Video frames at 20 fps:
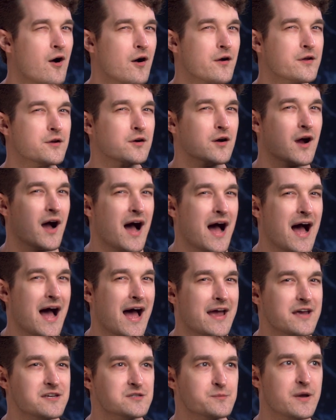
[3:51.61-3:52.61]
aren't your
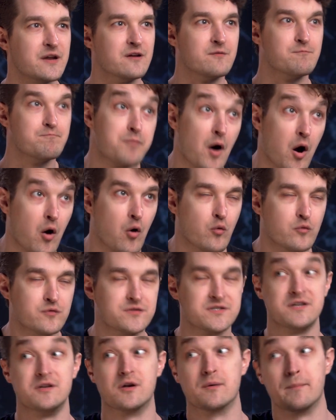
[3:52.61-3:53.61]
eyes made of
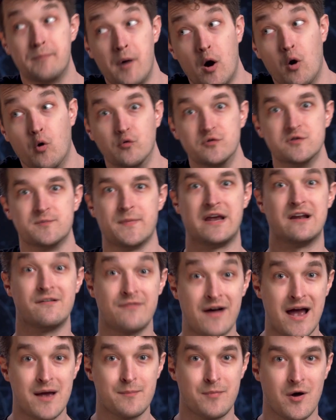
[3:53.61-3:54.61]
bones and your bones made
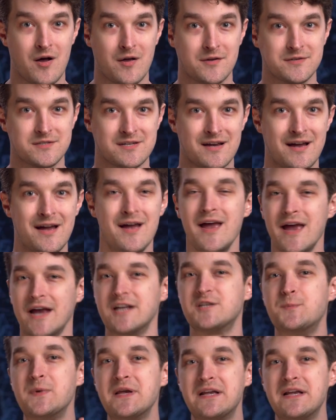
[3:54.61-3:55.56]
of eyeballs? It's